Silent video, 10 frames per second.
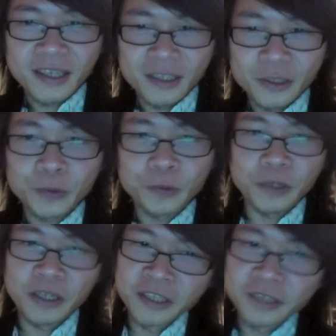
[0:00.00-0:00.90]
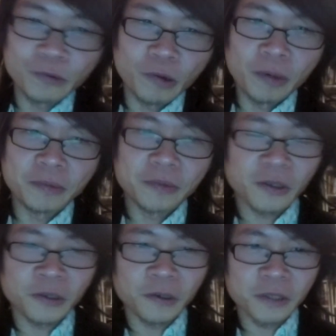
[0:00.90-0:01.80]
to a new form of,
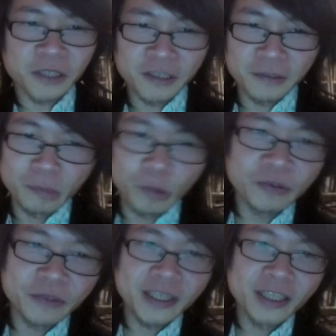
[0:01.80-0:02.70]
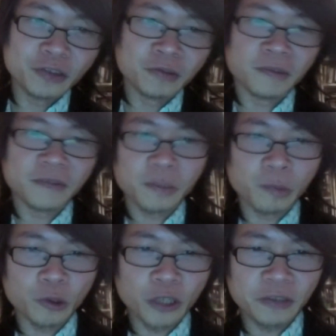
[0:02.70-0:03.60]
of kind of modification of the
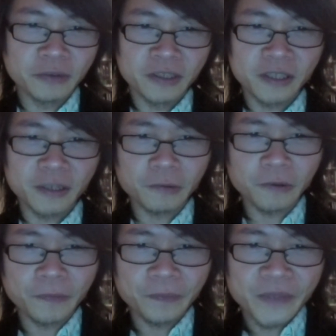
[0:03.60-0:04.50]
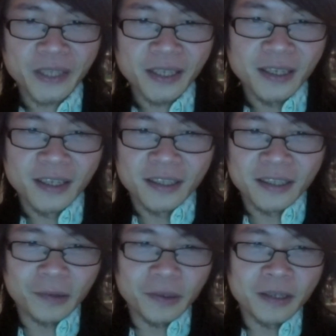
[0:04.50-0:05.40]
projection itself. Mm.
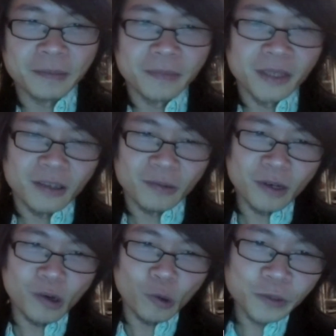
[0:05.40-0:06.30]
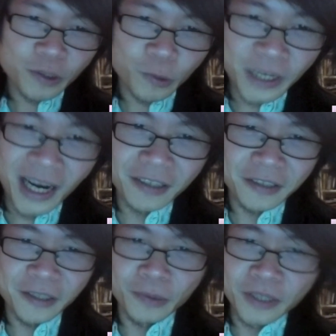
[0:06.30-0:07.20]
Now, um, when lo-
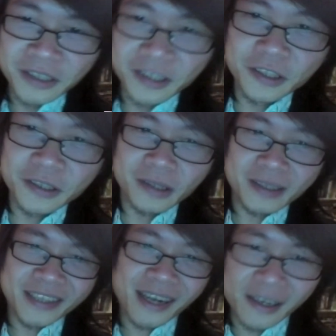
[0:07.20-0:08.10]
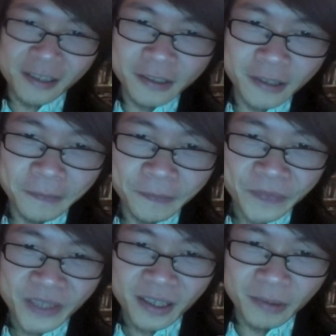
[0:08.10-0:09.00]
locality, when it is tied,
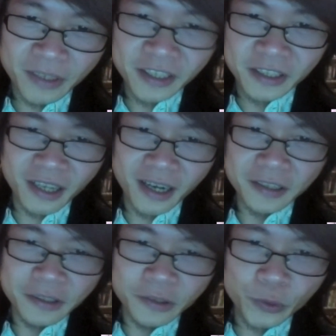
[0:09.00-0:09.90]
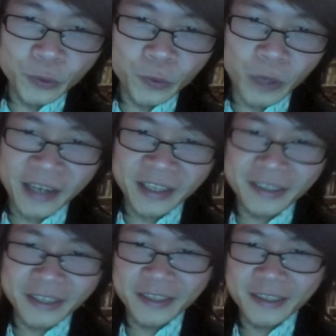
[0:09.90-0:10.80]
when it is tied to
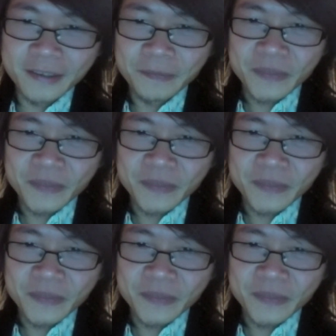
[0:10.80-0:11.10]
identity,